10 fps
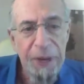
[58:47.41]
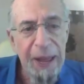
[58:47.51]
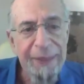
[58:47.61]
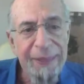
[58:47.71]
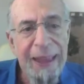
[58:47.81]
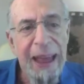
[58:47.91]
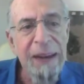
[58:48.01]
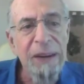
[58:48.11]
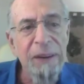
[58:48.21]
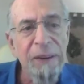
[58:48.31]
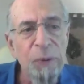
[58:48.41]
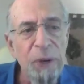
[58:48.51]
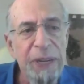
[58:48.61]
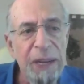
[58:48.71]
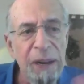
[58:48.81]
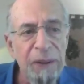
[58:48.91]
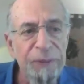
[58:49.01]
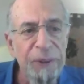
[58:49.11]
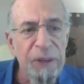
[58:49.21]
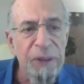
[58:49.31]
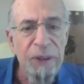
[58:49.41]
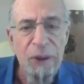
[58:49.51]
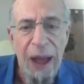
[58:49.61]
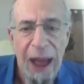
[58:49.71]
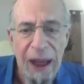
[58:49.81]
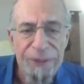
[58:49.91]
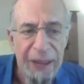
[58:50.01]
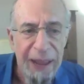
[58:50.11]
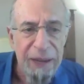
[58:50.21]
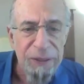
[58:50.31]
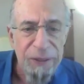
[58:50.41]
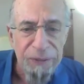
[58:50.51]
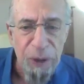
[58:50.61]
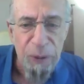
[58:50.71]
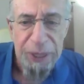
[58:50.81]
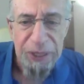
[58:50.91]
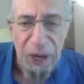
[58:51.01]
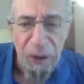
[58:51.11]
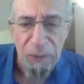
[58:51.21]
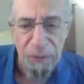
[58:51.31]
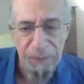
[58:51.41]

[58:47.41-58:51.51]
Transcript: At the end of working on a fear, you have to enter the phobic zone.